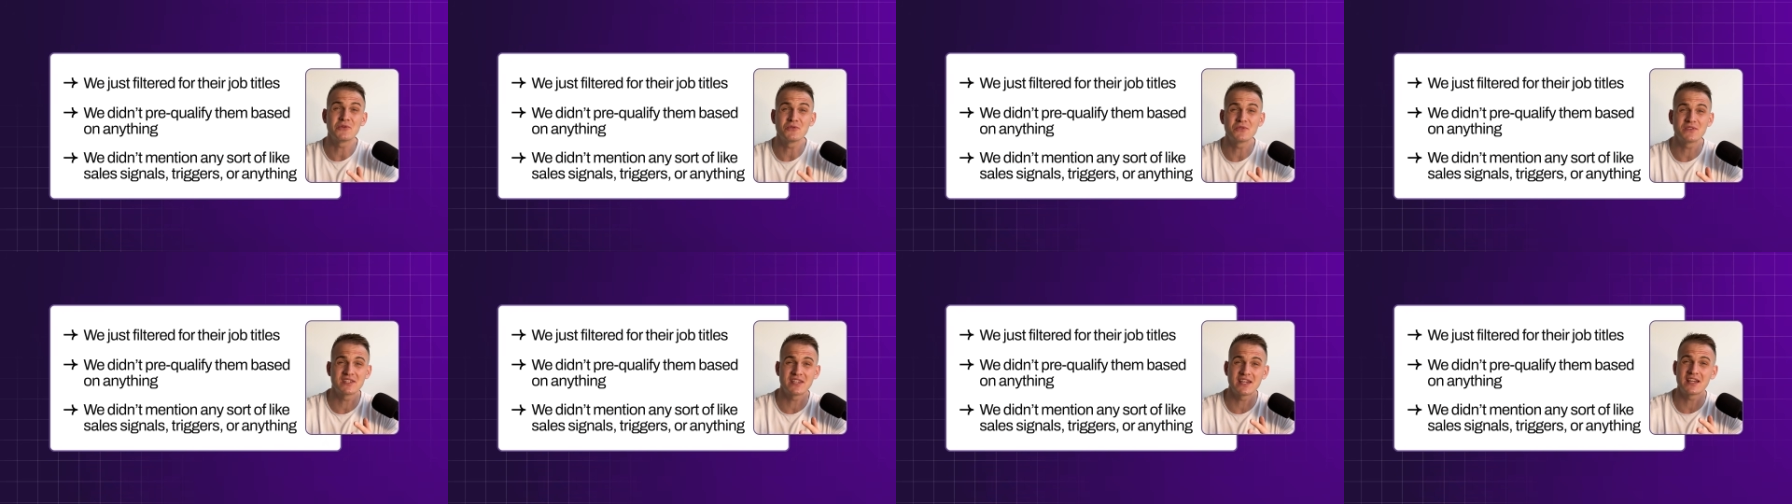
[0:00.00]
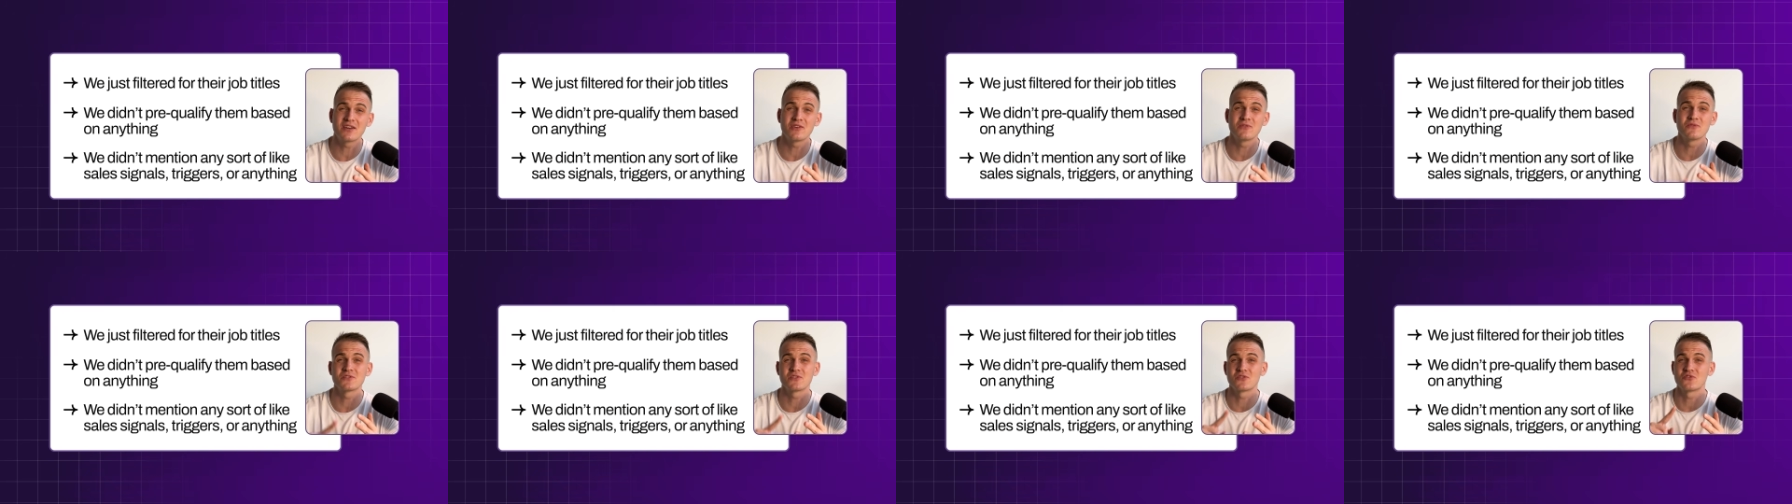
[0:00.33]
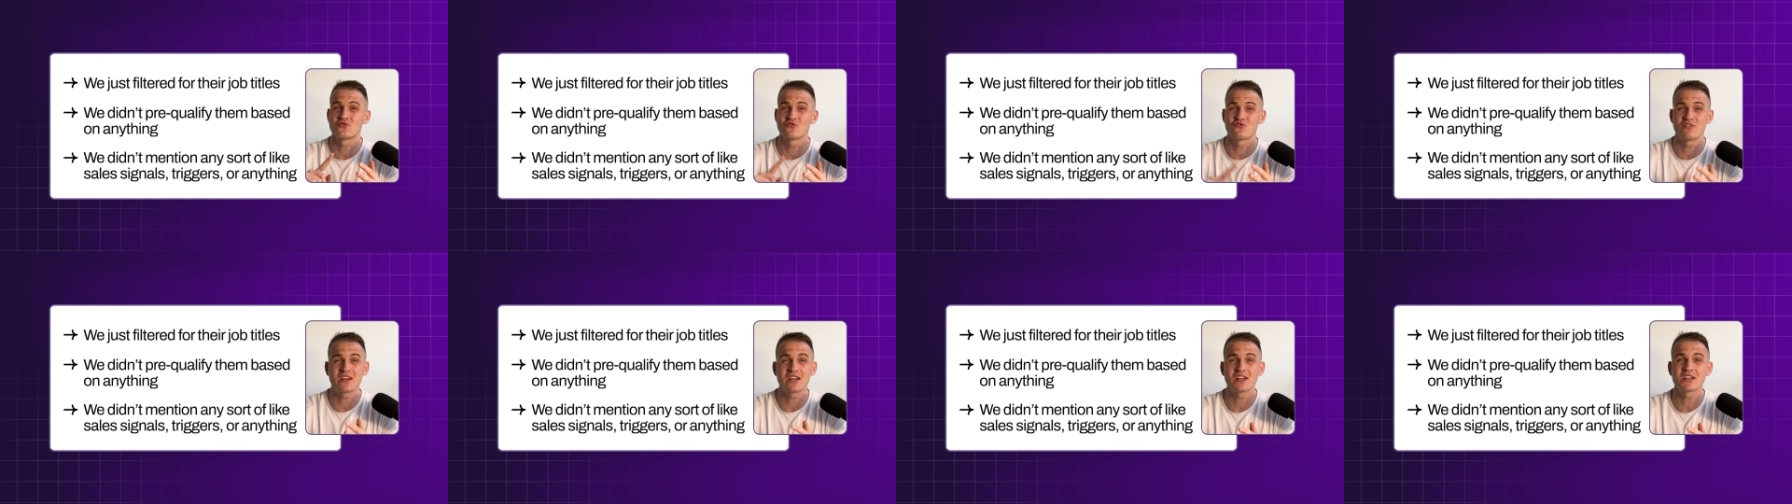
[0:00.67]
signals or
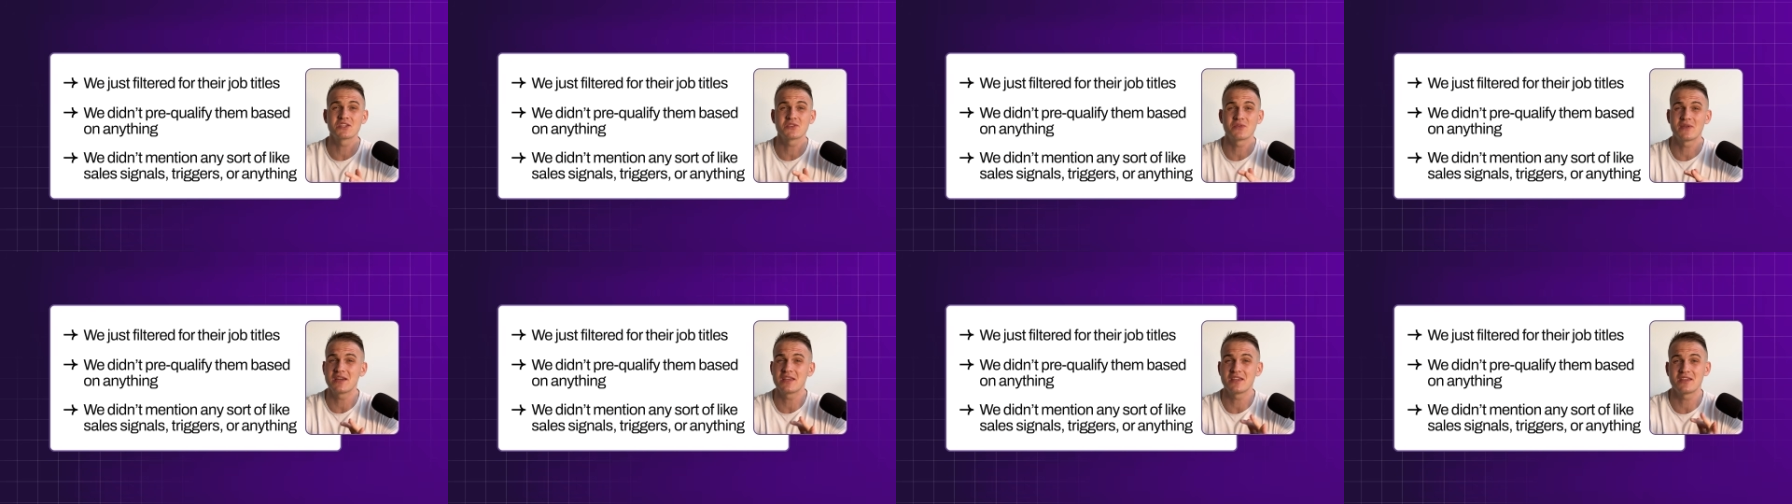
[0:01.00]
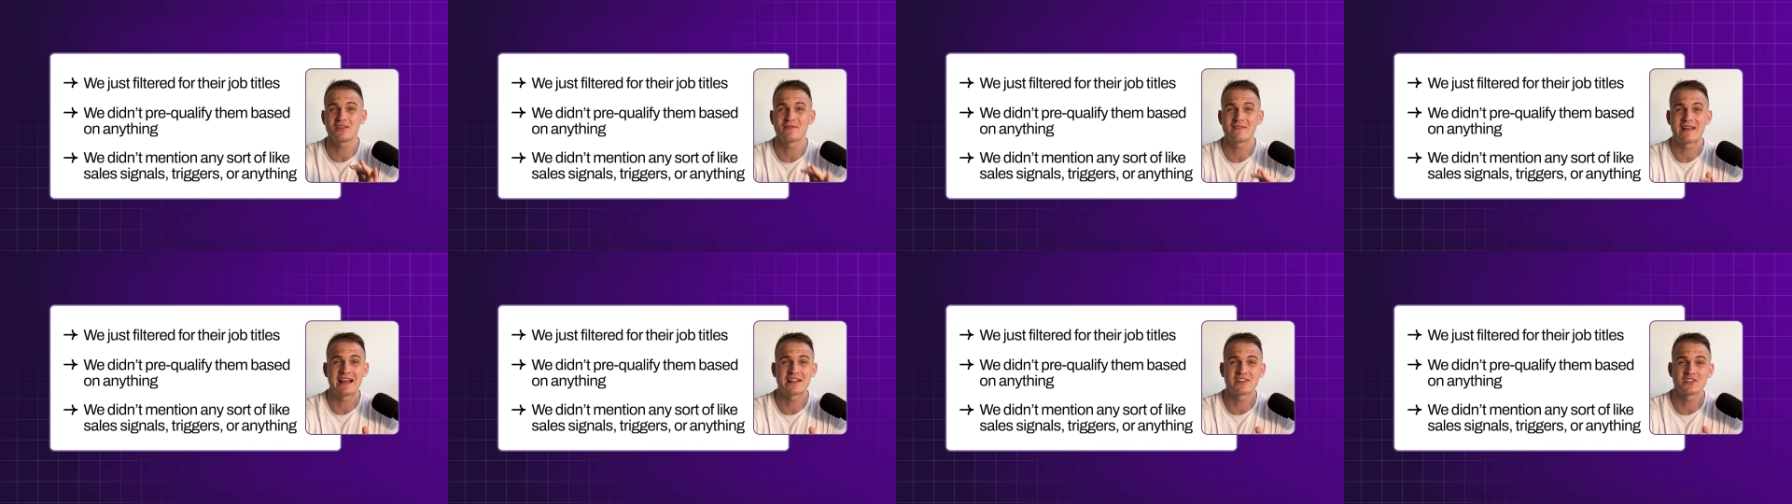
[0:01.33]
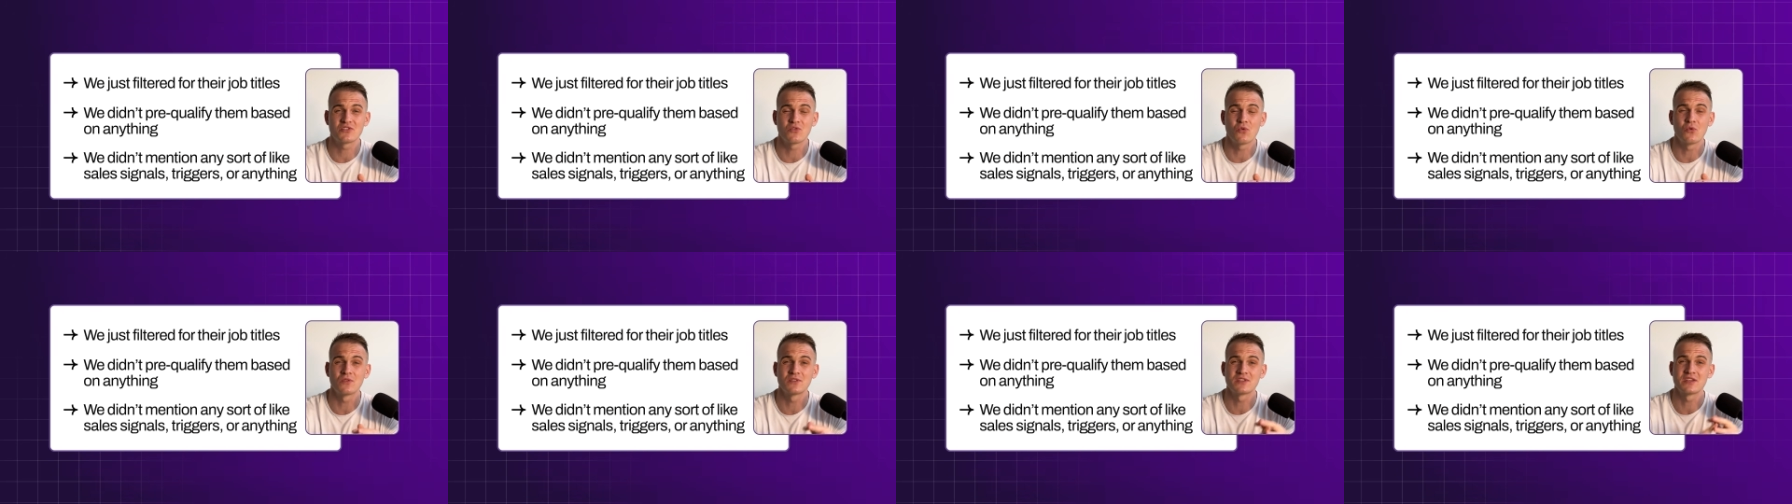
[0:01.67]
triggers or anything of that
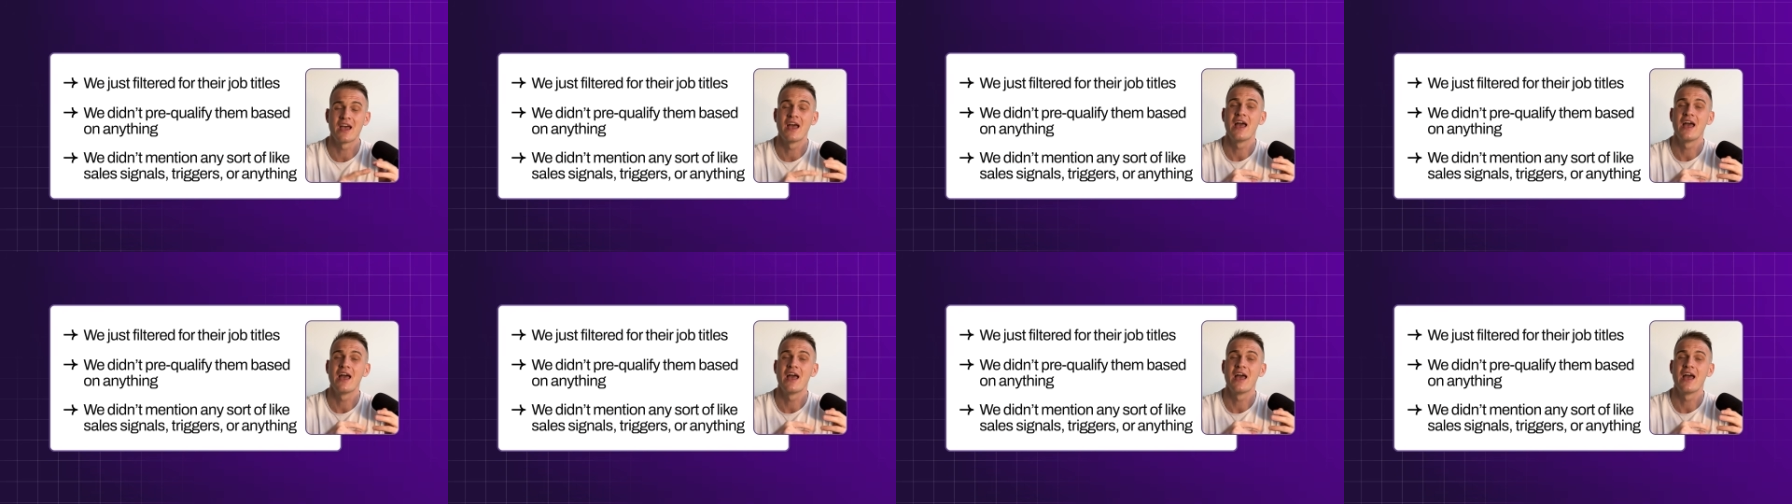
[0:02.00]
sort,